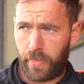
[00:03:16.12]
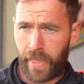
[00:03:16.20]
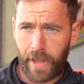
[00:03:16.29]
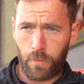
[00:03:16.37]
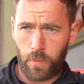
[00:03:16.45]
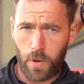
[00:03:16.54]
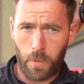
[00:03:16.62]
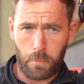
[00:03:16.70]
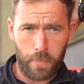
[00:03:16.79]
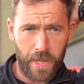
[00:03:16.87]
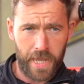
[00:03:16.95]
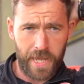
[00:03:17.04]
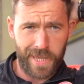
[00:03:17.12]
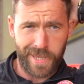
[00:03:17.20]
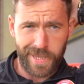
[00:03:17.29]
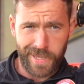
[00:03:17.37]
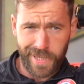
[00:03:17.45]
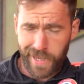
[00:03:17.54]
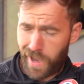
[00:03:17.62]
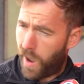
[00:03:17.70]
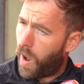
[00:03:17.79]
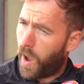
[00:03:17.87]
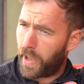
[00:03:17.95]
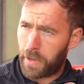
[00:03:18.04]
They will be,
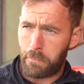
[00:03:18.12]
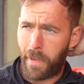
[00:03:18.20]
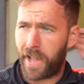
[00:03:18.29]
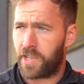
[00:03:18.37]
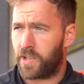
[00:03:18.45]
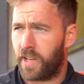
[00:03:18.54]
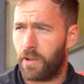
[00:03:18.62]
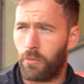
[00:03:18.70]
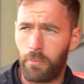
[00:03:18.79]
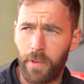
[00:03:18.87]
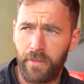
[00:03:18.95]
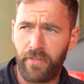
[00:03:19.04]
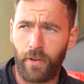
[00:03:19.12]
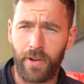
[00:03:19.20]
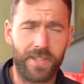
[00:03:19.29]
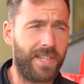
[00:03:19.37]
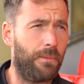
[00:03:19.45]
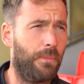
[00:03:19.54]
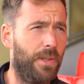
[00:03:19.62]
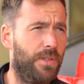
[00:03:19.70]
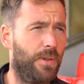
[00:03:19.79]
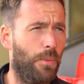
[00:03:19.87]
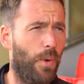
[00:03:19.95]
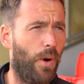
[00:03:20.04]
I'd imagine it would be very similar
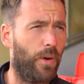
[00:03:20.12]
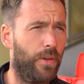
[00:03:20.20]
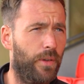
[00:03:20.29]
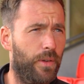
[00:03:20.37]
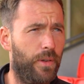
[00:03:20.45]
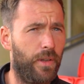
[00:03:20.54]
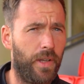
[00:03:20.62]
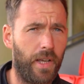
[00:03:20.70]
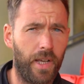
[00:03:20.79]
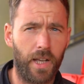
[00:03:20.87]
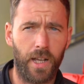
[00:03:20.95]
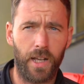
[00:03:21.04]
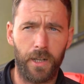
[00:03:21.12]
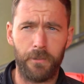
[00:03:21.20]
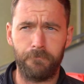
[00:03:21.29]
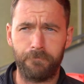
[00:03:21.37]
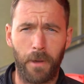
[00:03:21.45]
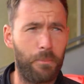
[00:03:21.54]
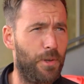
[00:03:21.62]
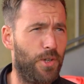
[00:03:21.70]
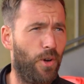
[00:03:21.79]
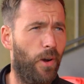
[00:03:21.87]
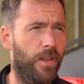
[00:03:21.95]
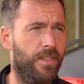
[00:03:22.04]
to what a
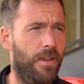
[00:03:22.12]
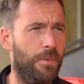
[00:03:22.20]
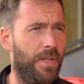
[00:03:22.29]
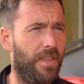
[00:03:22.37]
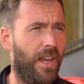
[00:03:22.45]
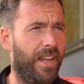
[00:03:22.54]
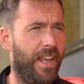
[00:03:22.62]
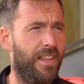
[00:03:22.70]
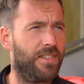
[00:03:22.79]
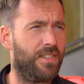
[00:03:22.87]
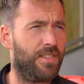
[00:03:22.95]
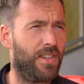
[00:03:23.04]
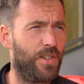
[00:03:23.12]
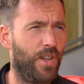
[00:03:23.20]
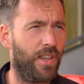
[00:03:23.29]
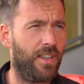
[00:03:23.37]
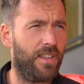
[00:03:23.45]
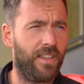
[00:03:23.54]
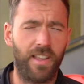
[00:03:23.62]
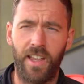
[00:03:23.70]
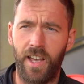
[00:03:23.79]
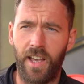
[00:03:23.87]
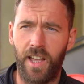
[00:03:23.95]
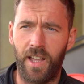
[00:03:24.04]
majority of teams have done against us this year,
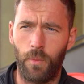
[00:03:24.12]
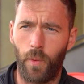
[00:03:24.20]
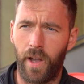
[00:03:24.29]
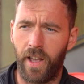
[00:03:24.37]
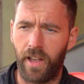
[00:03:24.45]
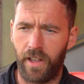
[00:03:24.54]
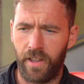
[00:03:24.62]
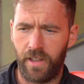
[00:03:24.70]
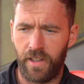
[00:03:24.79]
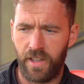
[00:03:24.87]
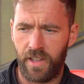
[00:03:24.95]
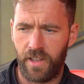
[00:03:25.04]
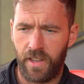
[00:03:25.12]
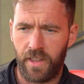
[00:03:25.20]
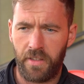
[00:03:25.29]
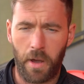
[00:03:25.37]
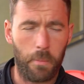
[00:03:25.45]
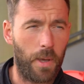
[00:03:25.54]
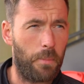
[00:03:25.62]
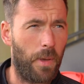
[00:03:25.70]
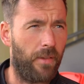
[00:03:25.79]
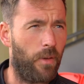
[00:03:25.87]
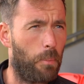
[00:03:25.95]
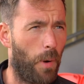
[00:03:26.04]
where there'll be a bit
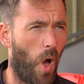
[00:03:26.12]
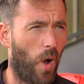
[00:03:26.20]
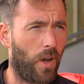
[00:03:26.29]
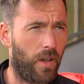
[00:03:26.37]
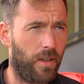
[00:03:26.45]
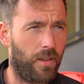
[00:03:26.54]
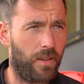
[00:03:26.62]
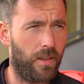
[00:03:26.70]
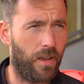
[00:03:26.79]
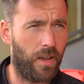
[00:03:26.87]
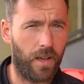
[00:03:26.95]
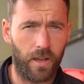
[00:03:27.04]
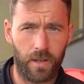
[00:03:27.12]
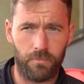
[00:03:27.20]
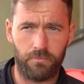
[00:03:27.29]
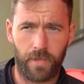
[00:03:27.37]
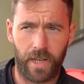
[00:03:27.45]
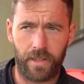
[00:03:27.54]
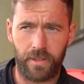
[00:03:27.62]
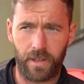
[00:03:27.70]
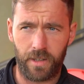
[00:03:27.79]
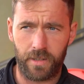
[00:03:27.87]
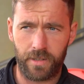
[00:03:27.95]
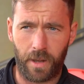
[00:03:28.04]
of a block, and
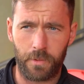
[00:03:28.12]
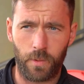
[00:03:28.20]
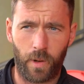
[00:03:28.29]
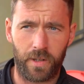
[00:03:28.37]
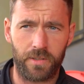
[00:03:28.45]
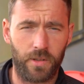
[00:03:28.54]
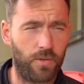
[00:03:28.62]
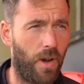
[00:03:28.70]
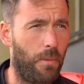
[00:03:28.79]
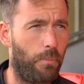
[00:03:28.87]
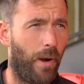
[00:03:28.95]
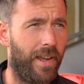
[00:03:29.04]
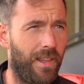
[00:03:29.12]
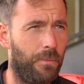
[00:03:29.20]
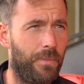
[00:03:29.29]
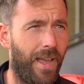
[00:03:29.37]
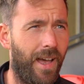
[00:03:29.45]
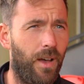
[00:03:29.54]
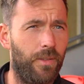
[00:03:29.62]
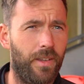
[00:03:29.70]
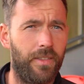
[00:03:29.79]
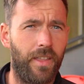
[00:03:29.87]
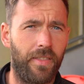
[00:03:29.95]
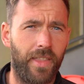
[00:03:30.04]
it's up to us to try and break them down,
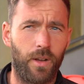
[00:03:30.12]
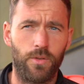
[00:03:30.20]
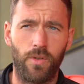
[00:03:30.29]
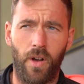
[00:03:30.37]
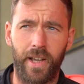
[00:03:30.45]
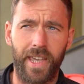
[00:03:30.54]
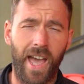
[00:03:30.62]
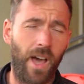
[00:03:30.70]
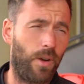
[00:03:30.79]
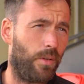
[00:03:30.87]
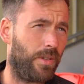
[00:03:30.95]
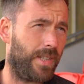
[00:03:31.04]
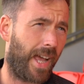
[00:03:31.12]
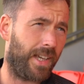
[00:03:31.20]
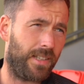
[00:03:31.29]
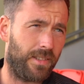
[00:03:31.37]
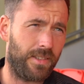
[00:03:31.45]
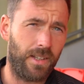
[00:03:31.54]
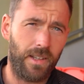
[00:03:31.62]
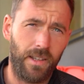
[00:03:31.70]
and then they'll try and counter-attack and